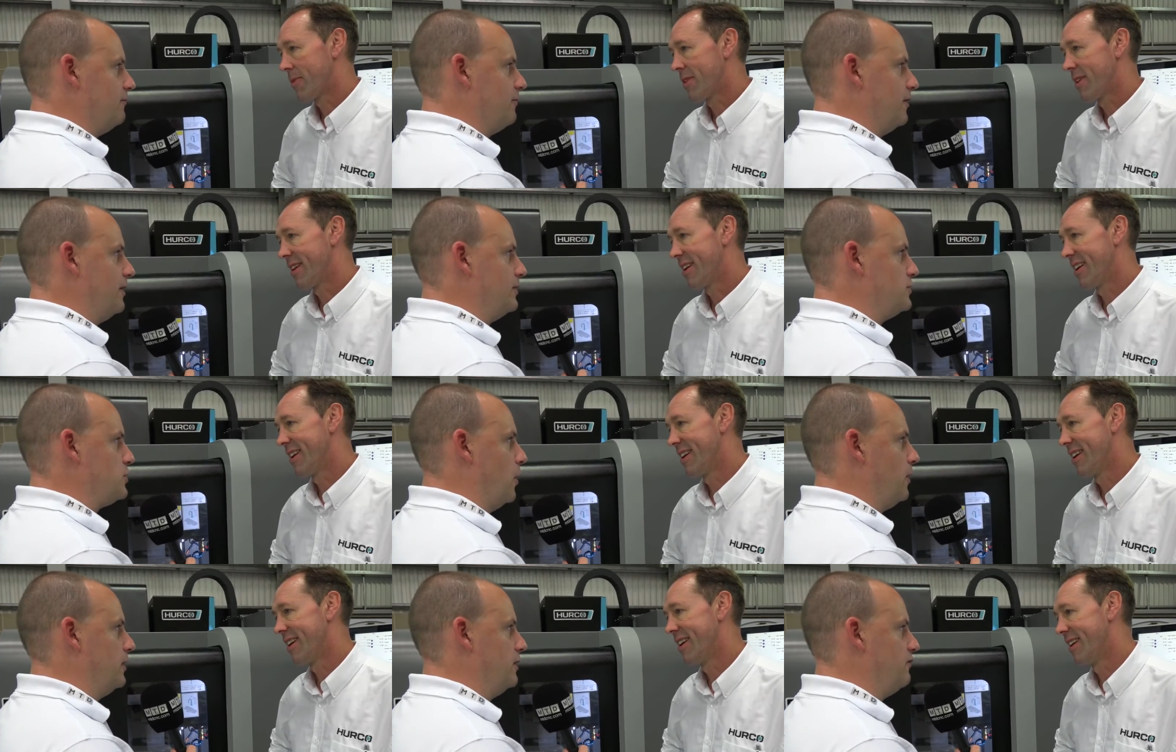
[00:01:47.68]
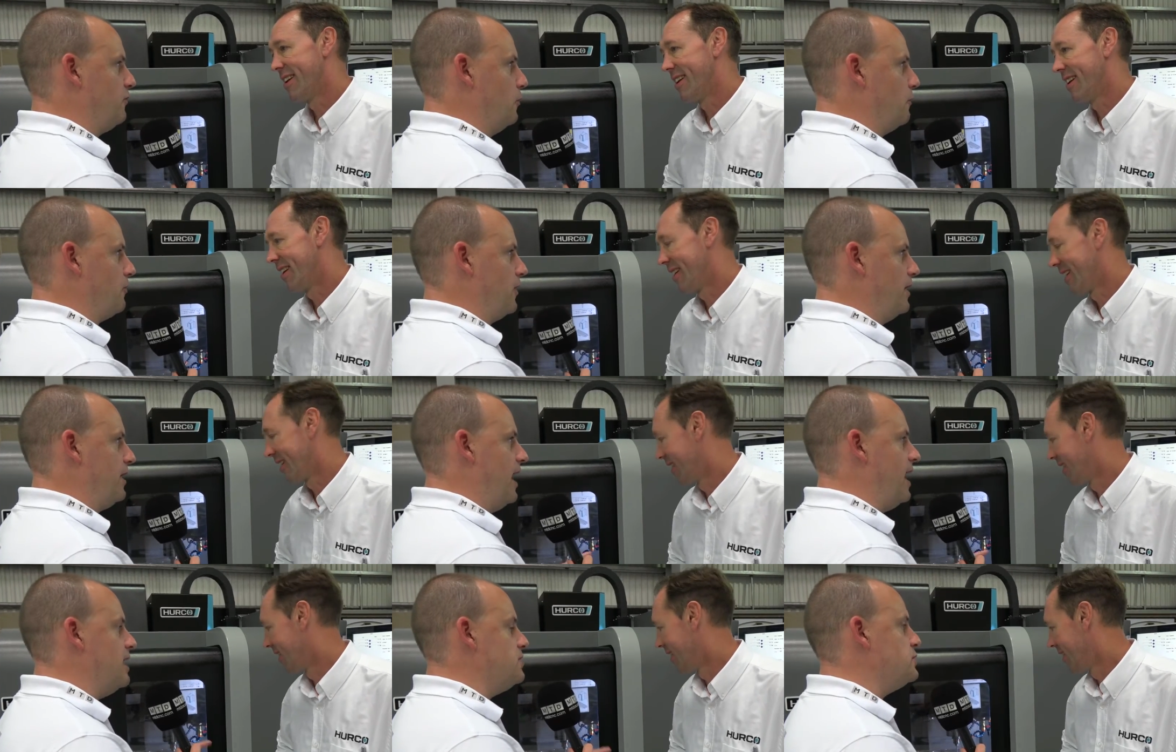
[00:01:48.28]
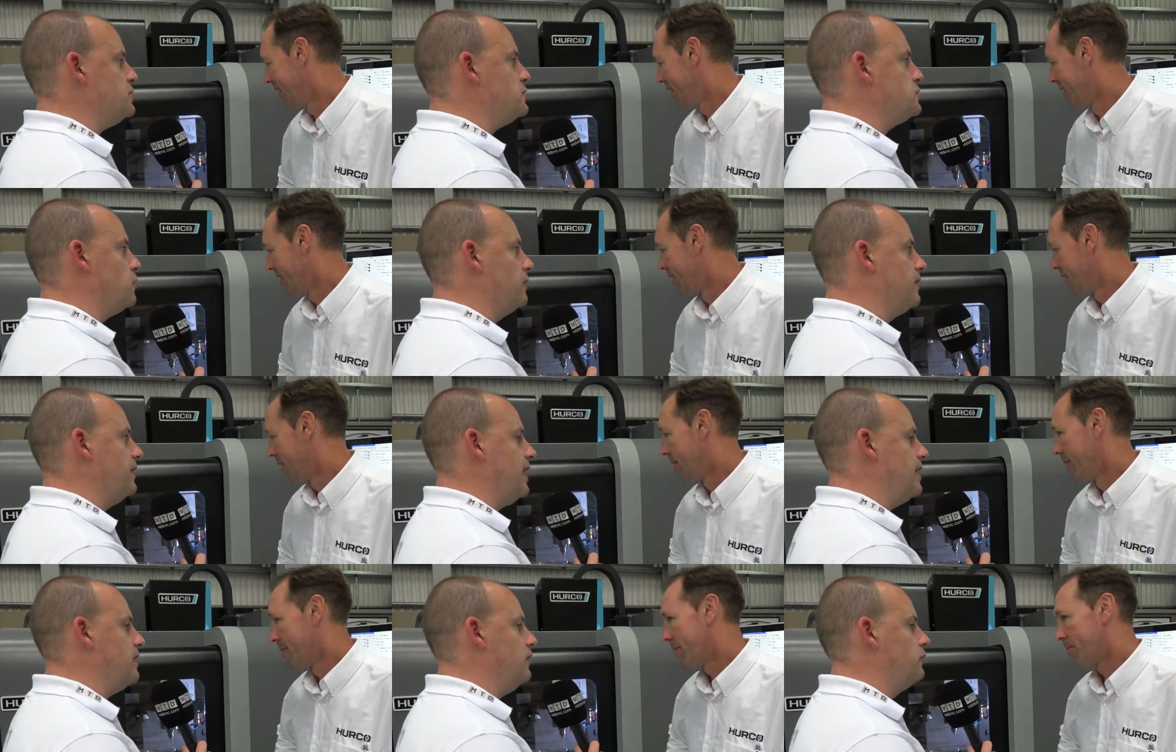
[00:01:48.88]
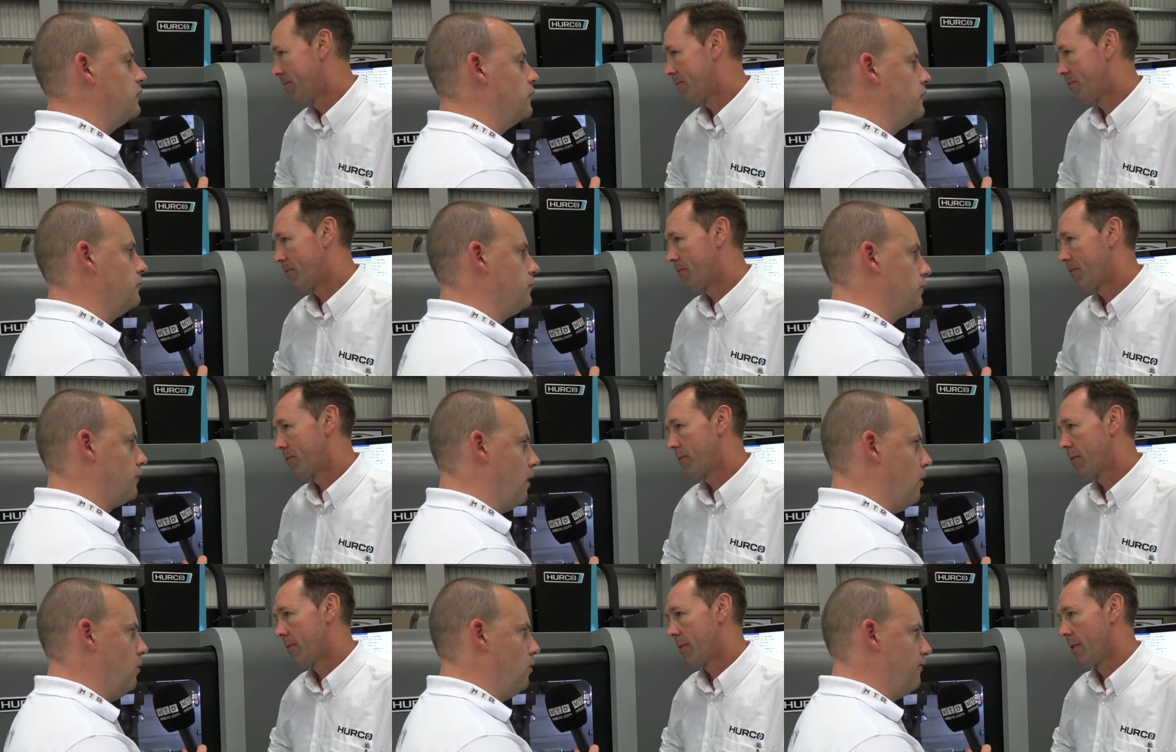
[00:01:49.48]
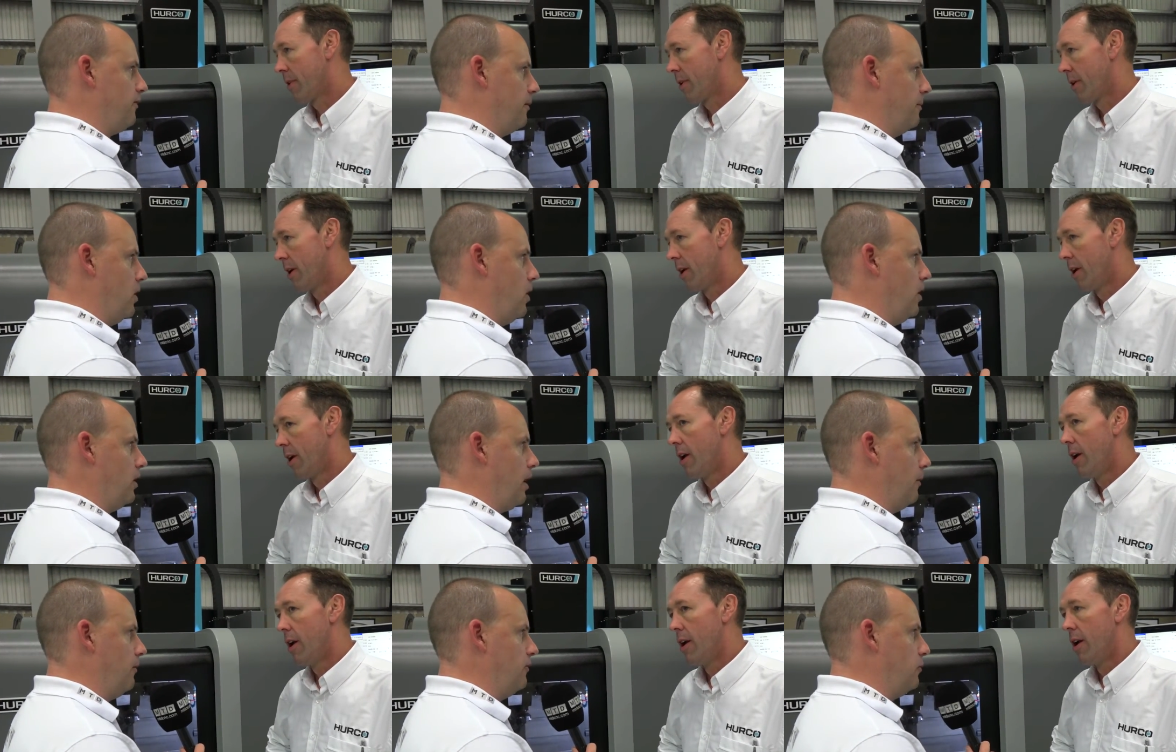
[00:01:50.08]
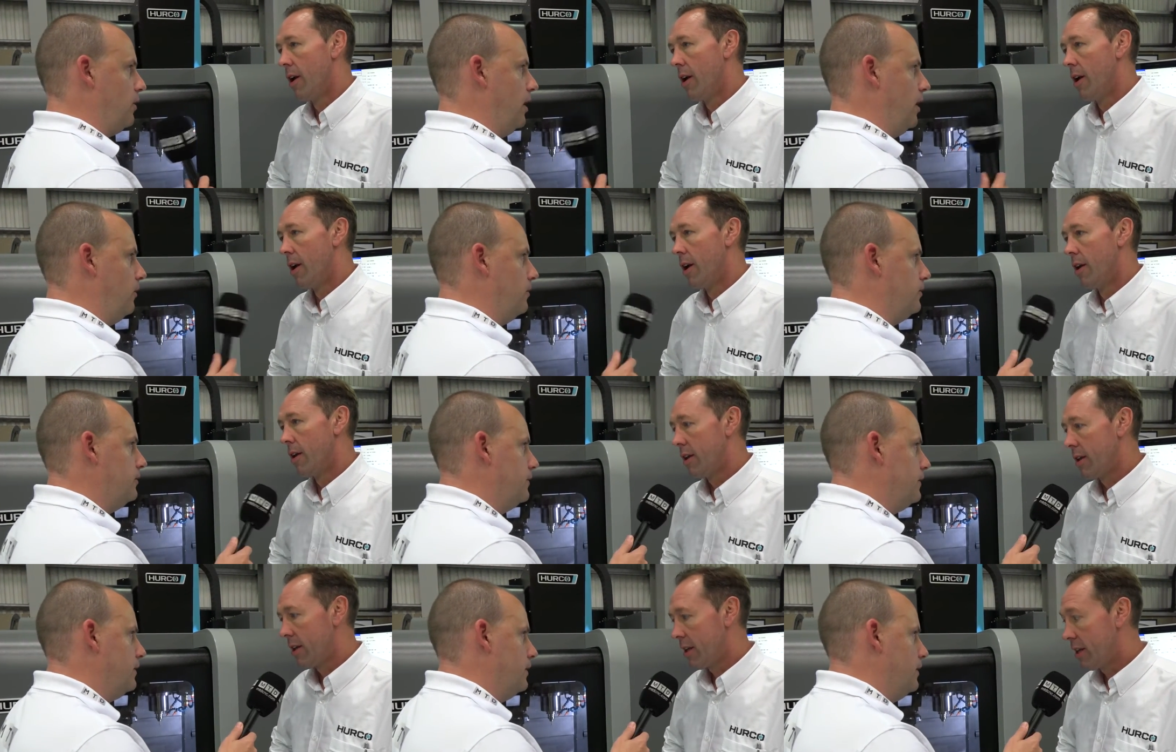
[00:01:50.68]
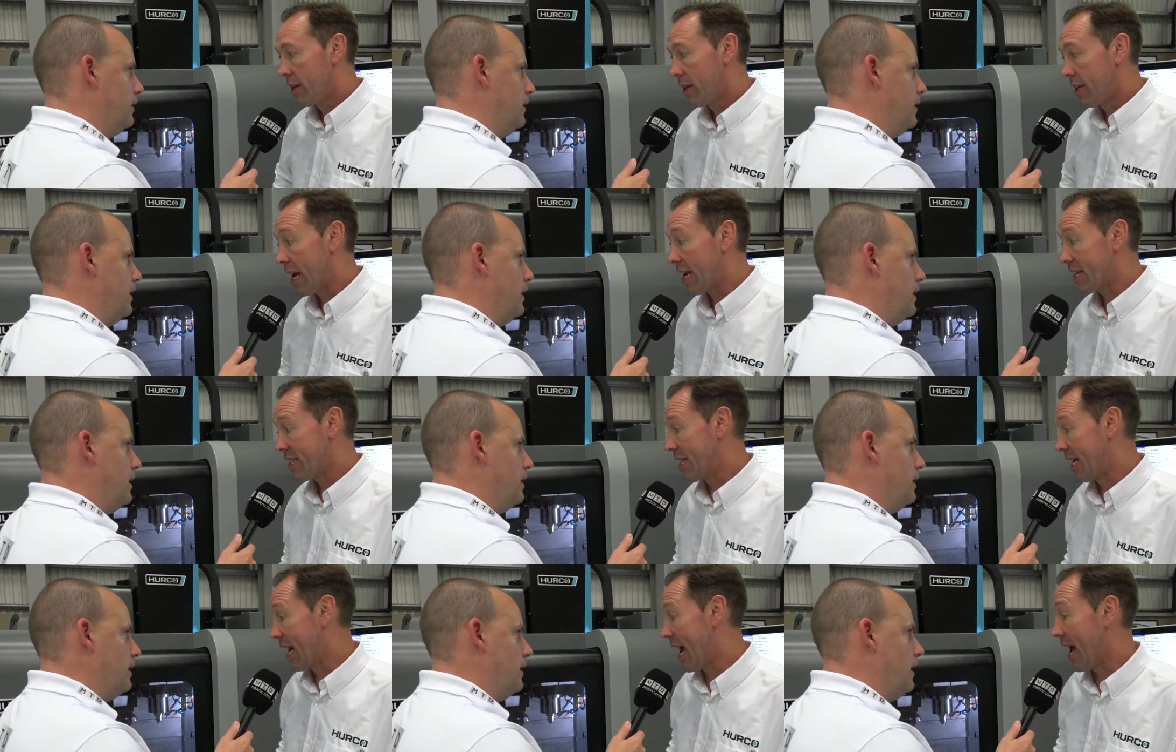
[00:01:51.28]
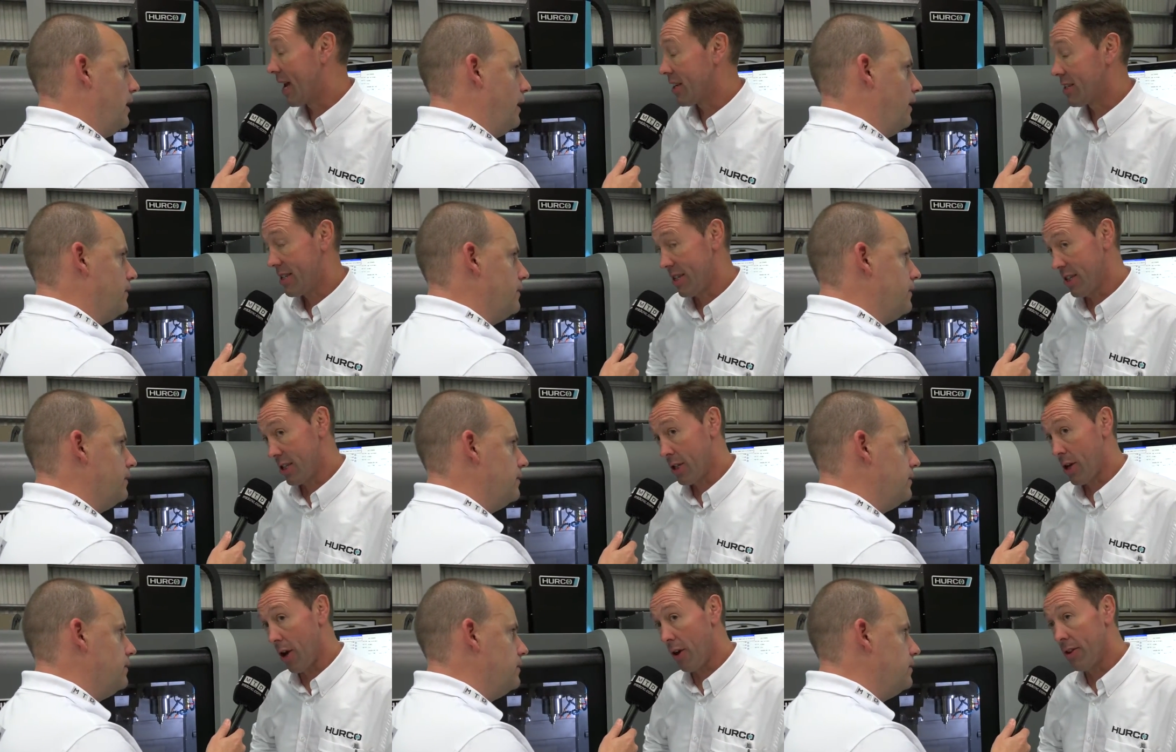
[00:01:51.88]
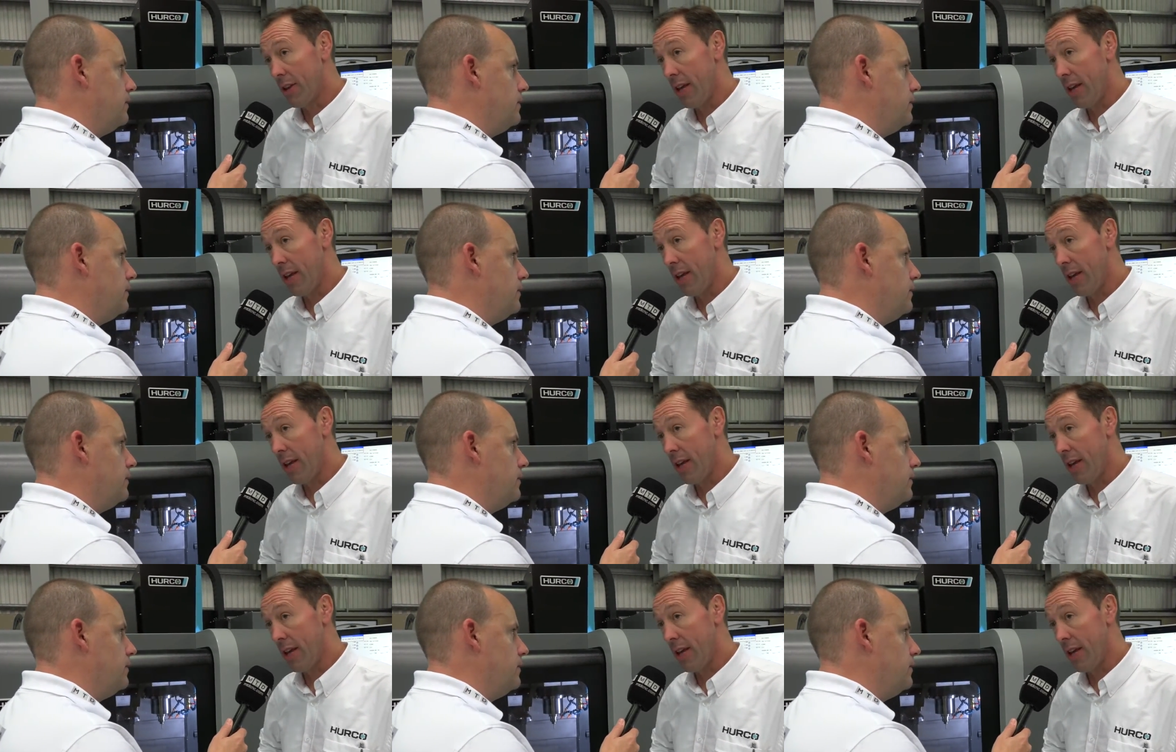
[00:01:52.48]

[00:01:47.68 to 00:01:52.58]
Speaker 1: very tidy footprint. Now, has this got the latest control from Hurco as well?
Speaker 2: Yes, it has. It's got